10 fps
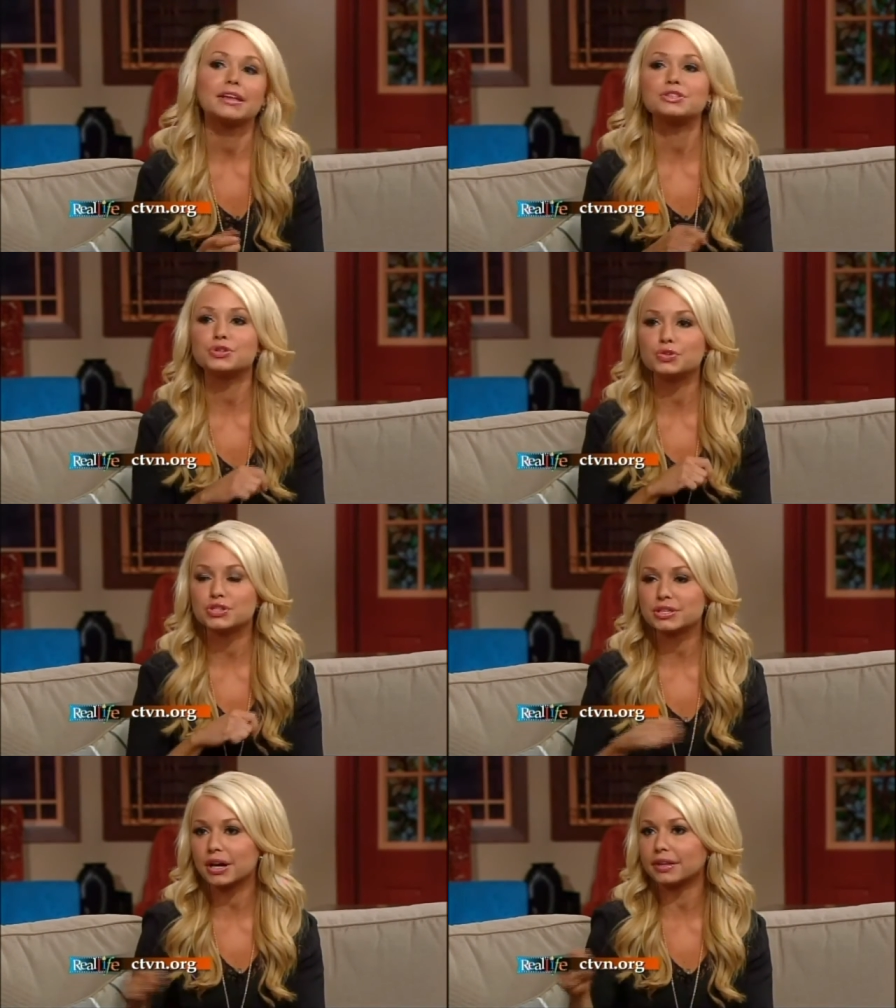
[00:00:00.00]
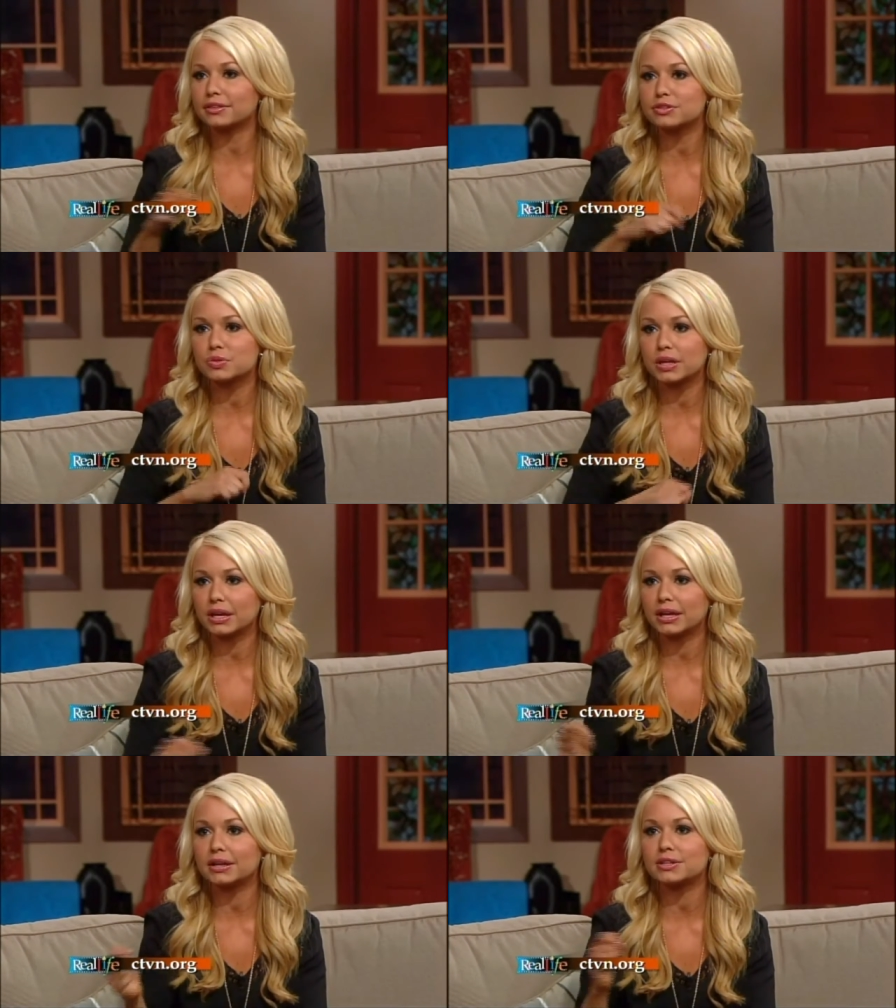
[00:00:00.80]
And so you just cut the
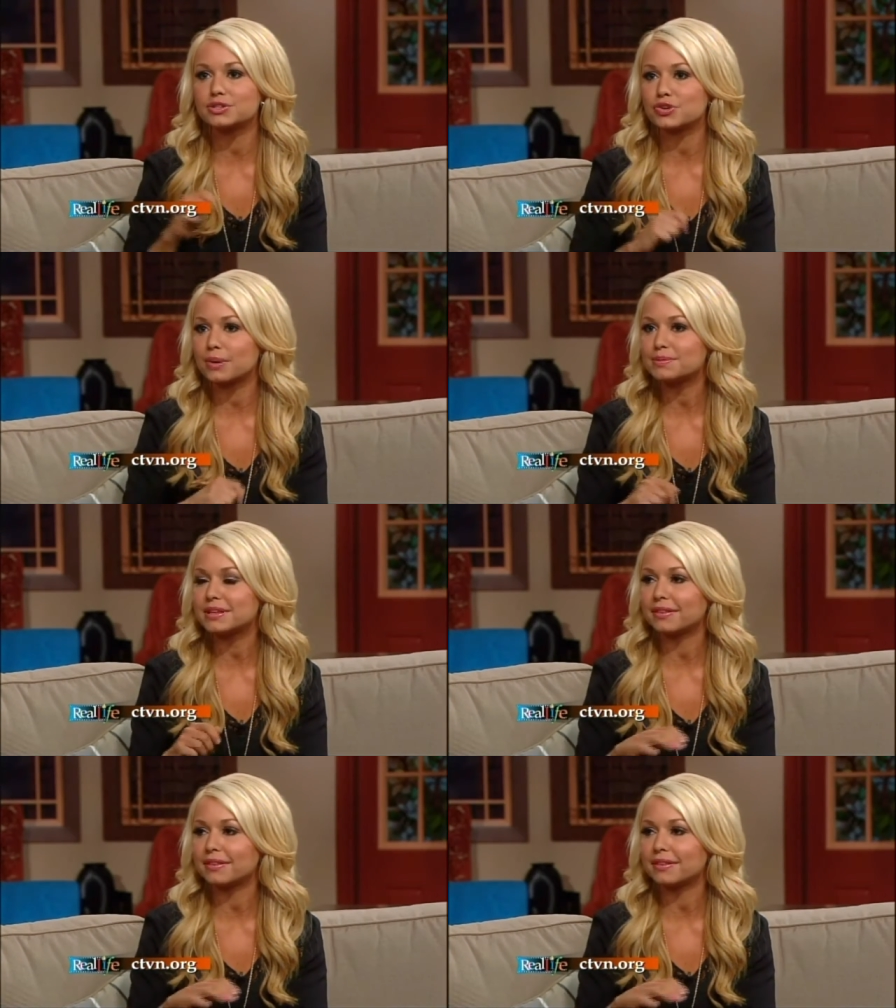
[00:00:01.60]
zucchini into strips,